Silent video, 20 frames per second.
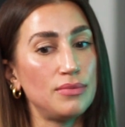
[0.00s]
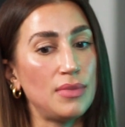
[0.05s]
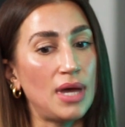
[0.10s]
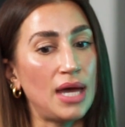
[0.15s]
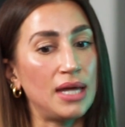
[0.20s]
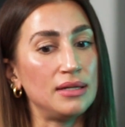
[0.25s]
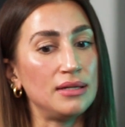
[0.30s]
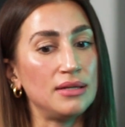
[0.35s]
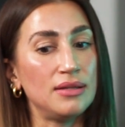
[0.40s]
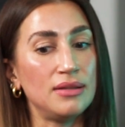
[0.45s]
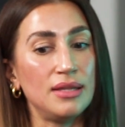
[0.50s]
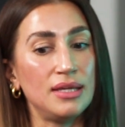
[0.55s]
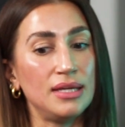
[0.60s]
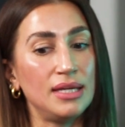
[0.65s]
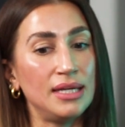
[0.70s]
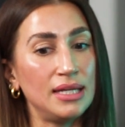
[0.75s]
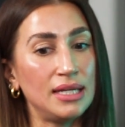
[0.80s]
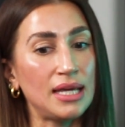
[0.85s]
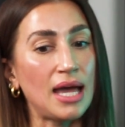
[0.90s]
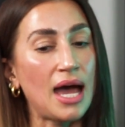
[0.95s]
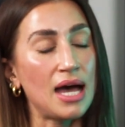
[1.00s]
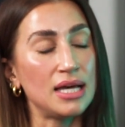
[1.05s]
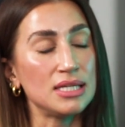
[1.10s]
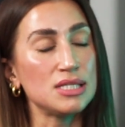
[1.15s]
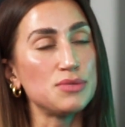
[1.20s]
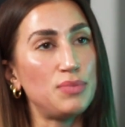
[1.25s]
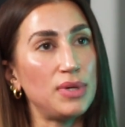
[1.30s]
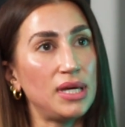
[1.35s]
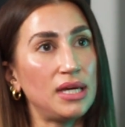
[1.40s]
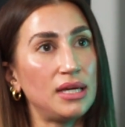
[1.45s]
And it
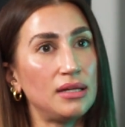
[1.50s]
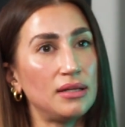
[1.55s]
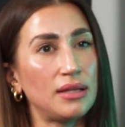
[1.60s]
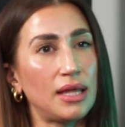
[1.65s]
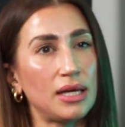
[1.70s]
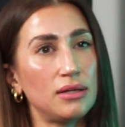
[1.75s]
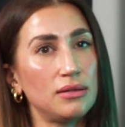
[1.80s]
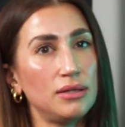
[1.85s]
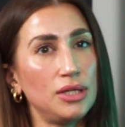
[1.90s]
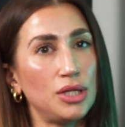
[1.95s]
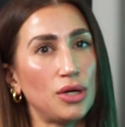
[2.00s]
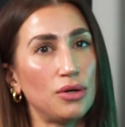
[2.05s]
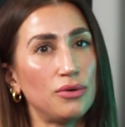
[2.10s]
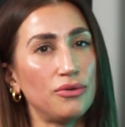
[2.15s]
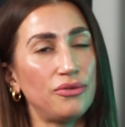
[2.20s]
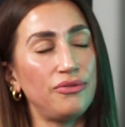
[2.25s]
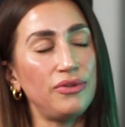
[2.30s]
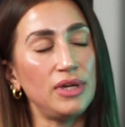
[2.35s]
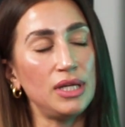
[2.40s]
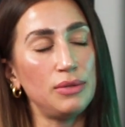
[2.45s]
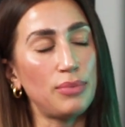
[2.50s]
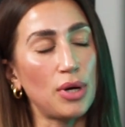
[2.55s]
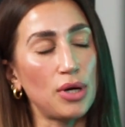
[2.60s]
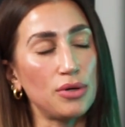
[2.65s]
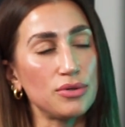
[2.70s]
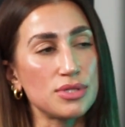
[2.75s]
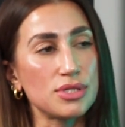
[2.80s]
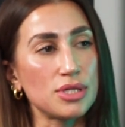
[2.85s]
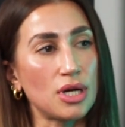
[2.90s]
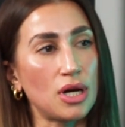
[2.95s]
has been feed
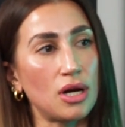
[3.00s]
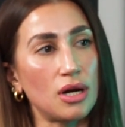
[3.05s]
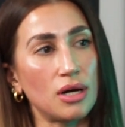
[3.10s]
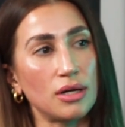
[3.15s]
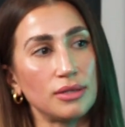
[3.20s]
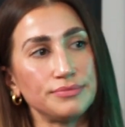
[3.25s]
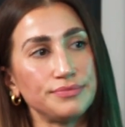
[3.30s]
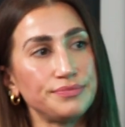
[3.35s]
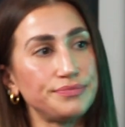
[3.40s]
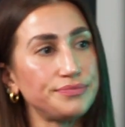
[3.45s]
posts are